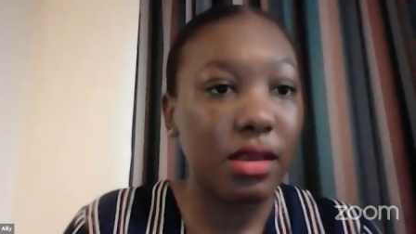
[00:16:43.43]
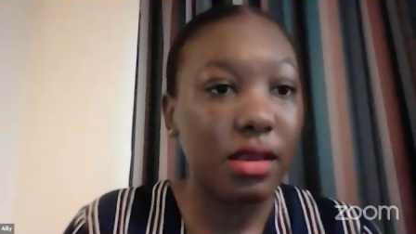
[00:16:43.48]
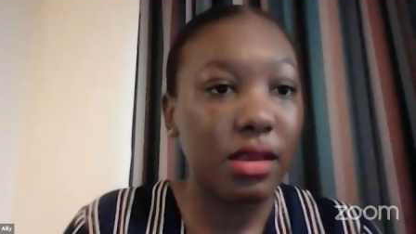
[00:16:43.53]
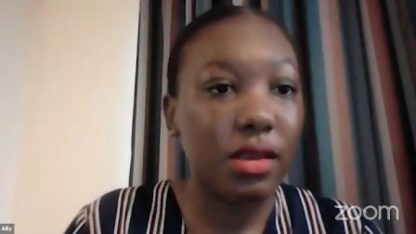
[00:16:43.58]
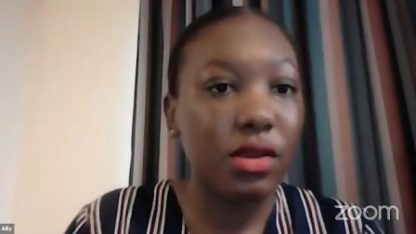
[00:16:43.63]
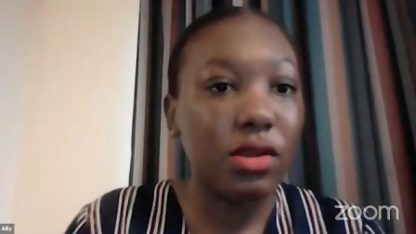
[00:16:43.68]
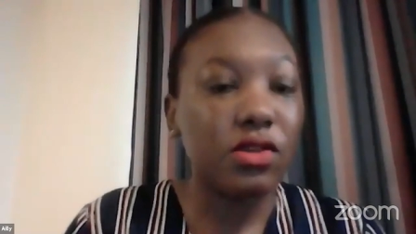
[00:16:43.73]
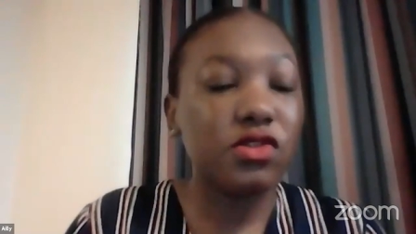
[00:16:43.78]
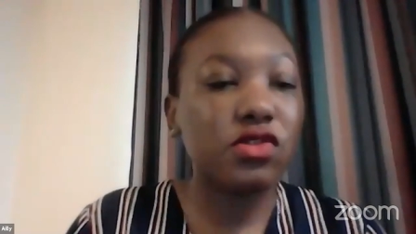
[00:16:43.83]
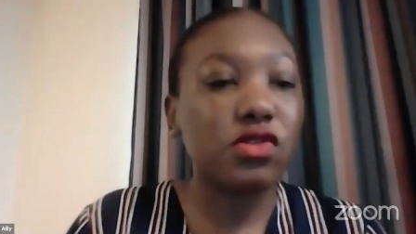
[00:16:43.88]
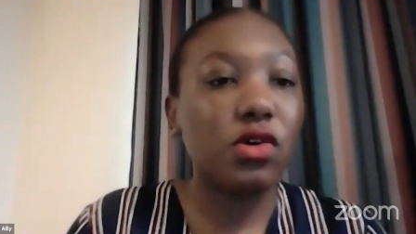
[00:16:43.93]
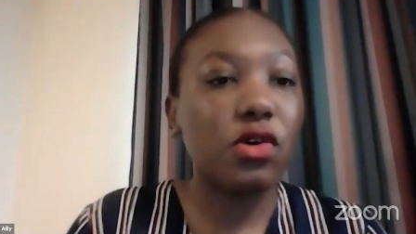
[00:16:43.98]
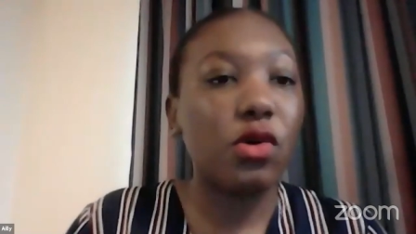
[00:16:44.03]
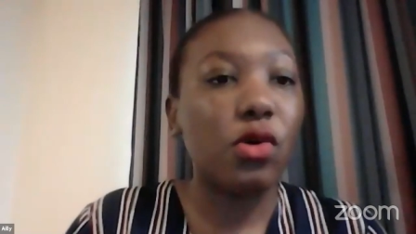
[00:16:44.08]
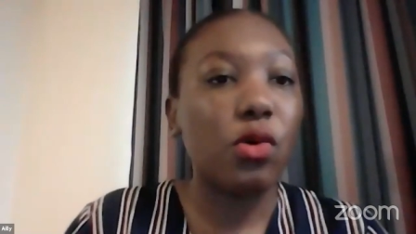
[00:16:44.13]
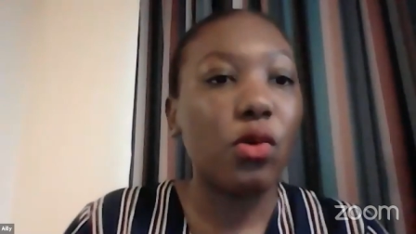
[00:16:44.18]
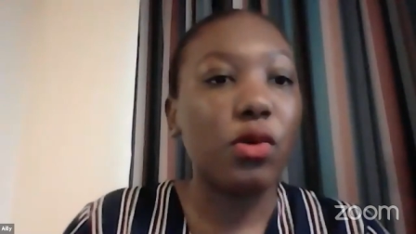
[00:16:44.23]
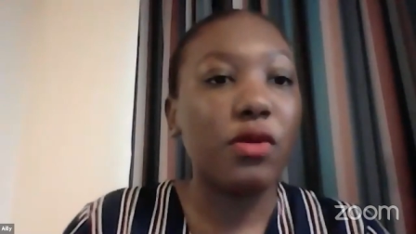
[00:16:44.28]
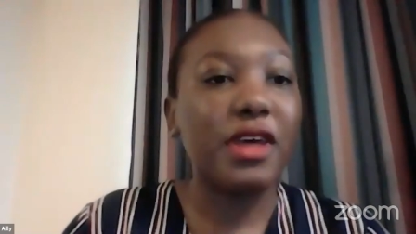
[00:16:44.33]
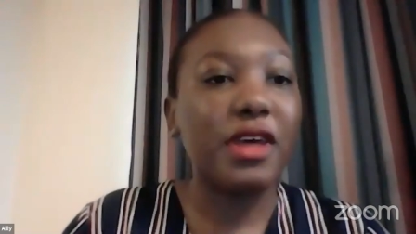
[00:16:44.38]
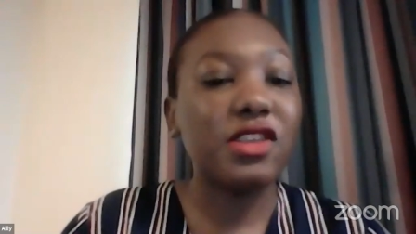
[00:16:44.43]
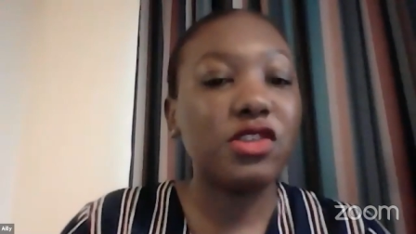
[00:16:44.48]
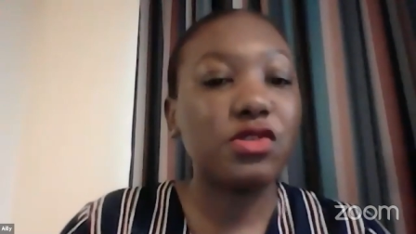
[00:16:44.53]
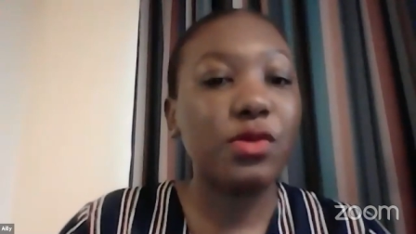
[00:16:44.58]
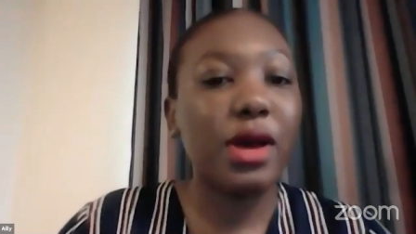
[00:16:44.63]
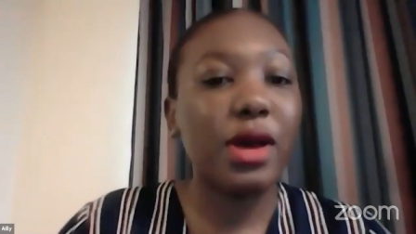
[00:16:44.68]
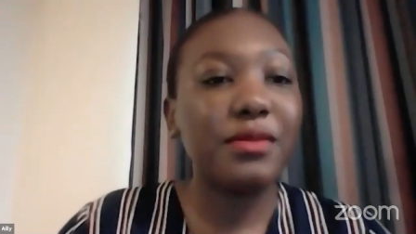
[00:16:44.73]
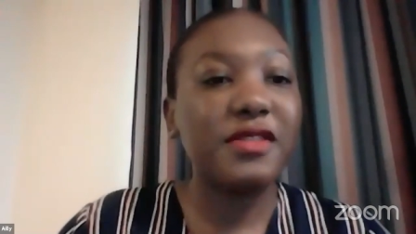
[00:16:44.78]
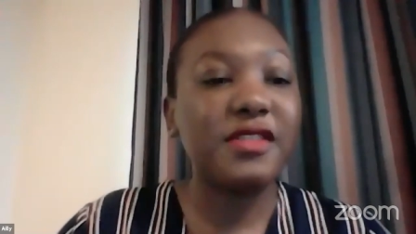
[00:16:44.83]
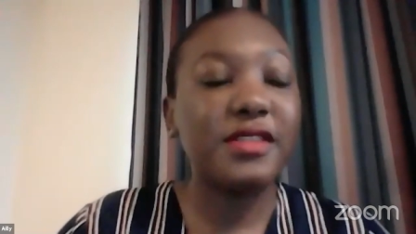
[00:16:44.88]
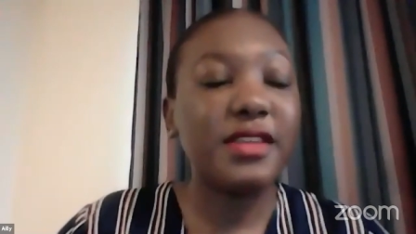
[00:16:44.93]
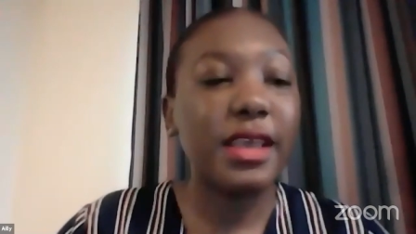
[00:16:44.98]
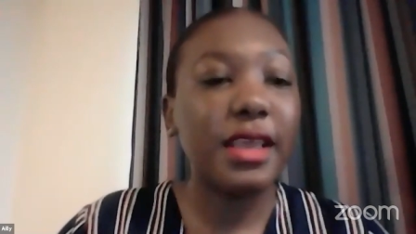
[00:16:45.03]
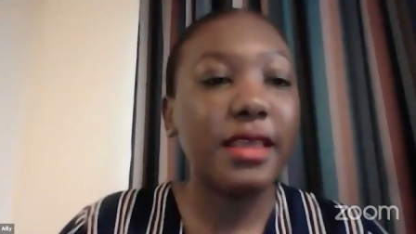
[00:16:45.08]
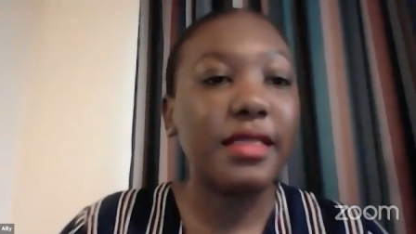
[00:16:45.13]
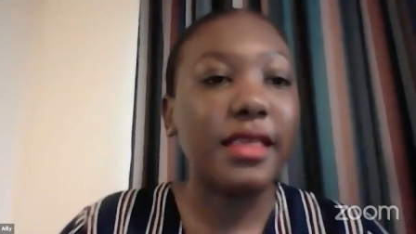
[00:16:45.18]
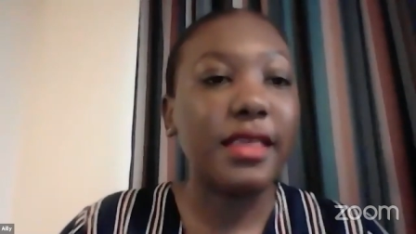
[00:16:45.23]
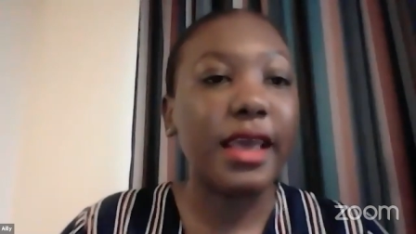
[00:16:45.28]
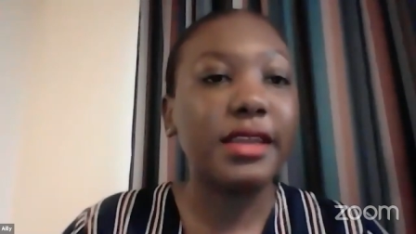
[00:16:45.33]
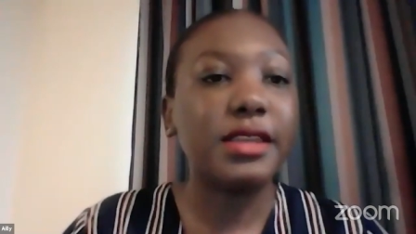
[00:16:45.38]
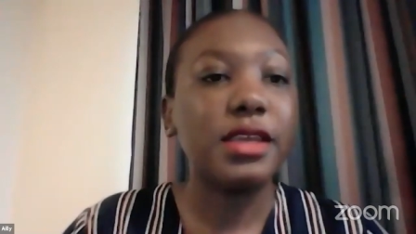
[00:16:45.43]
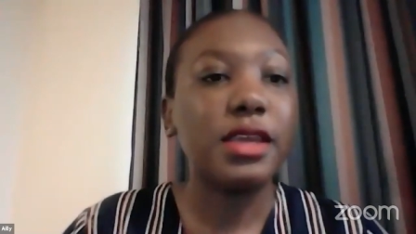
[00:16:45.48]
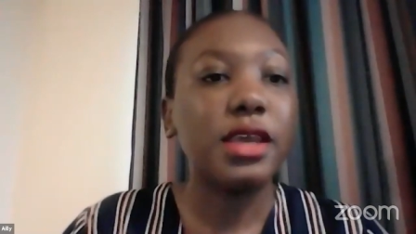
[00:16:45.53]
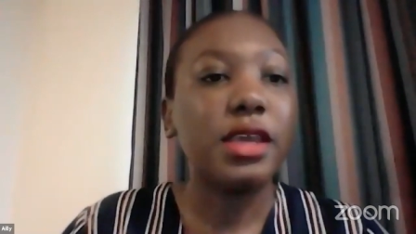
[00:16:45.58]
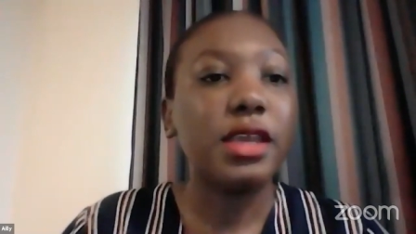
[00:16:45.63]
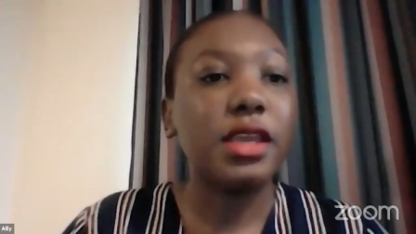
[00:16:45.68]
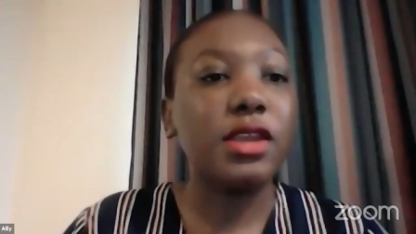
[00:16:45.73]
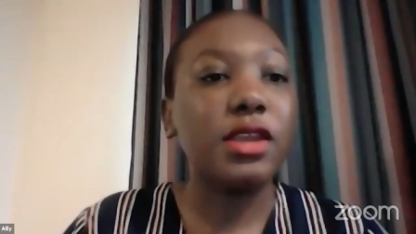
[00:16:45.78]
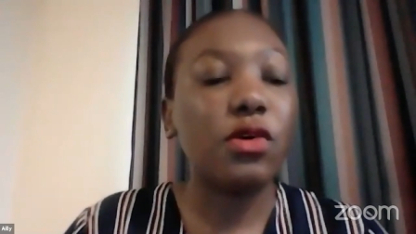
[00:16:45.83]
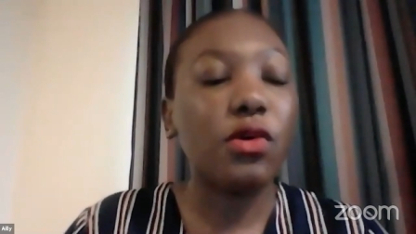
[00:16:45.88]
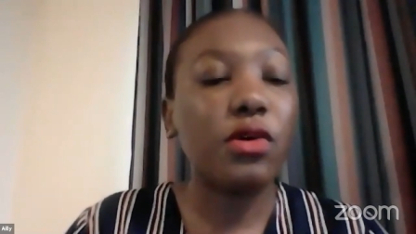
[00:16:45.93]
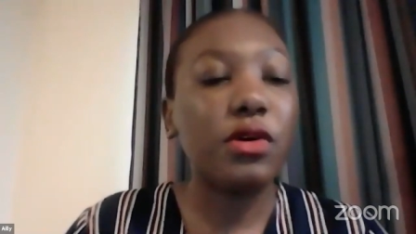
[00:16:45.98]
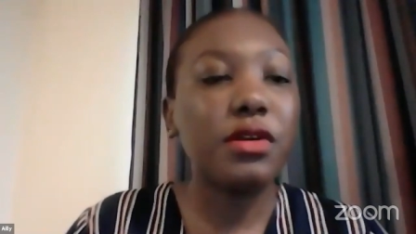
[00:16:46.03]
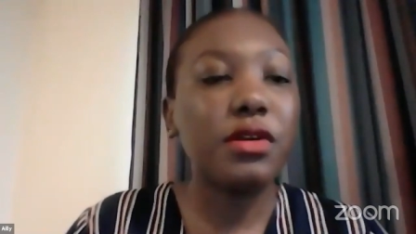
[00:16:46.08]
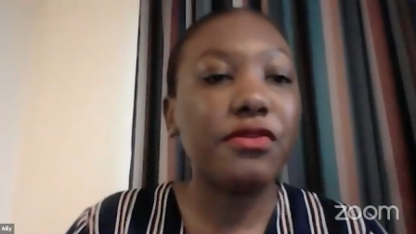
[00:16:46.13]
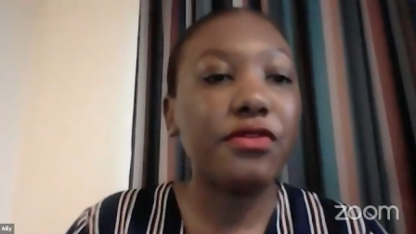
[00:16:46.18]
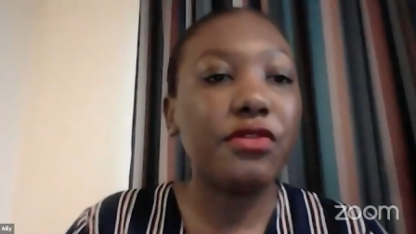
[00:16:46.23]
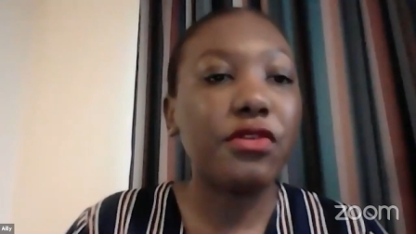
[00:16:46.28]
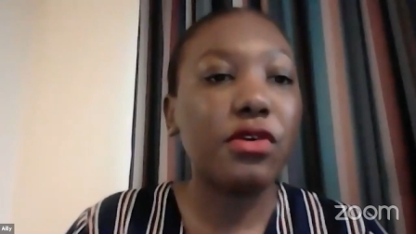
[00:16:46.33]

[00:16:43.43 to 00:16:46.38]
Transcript: So that's why I'm saying that in order